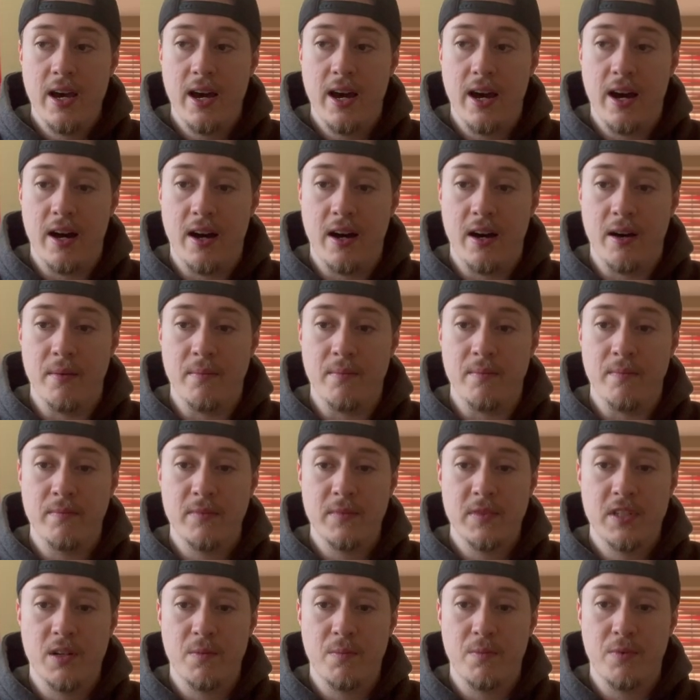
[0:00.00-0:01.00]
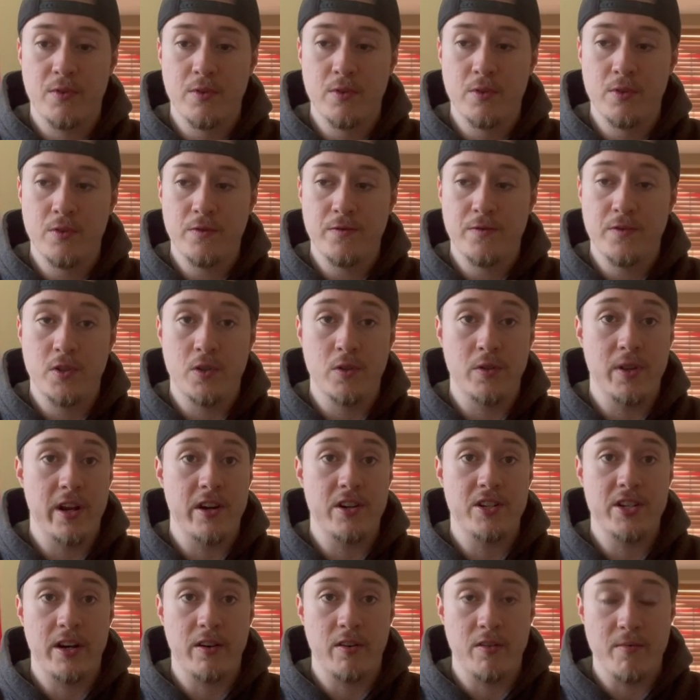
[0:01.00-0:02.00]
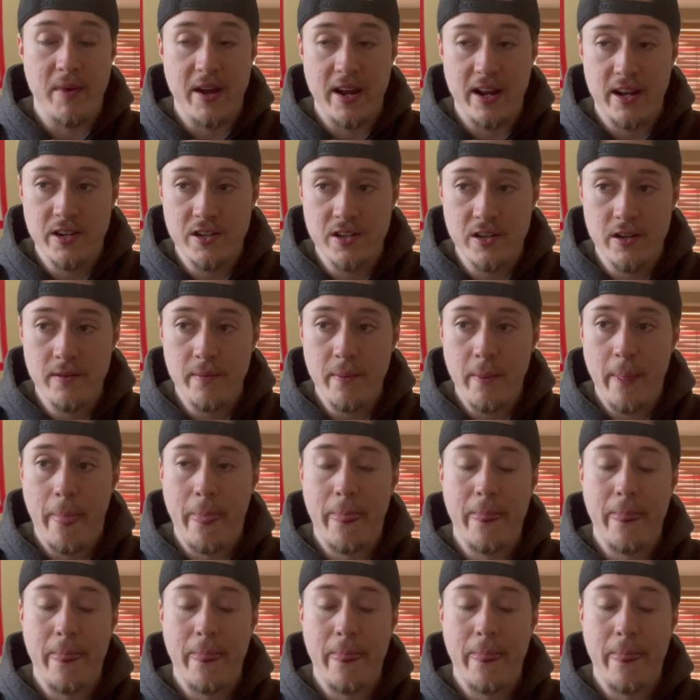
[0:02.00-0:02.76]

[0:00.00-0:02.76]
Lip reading: to prove to their general manager